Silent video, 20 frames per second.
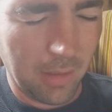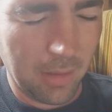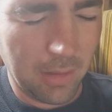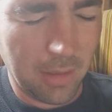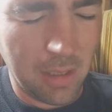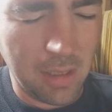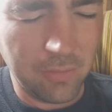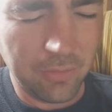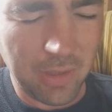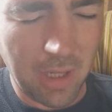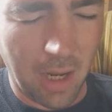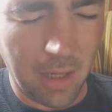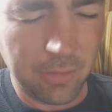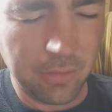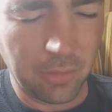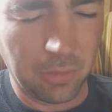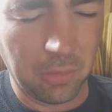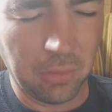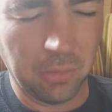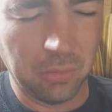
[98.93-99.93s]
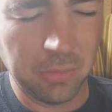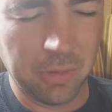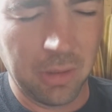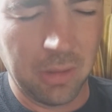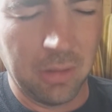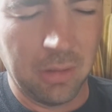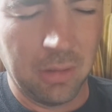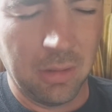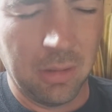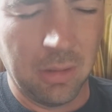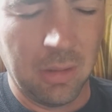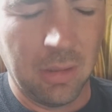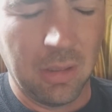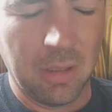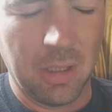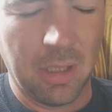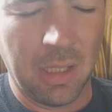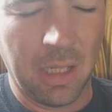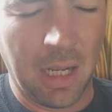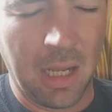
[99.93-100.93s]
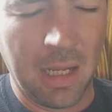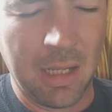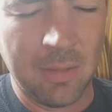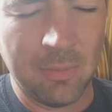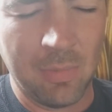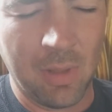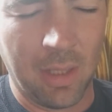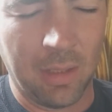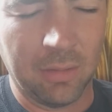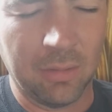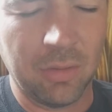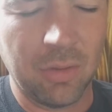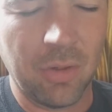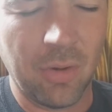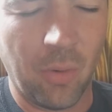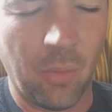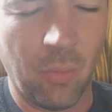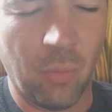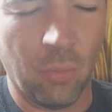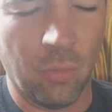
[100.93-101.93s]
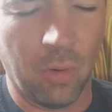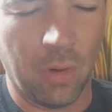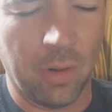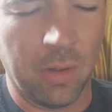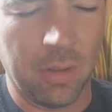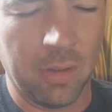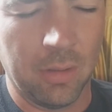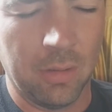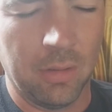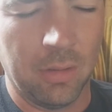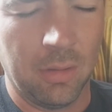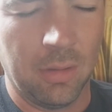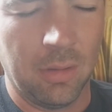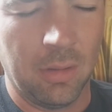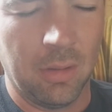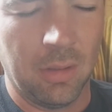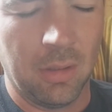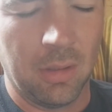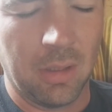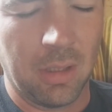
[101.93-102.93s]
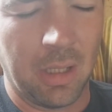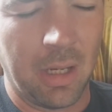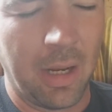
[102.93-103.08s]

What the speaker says: I have a 9-year-old, and I am like torn, and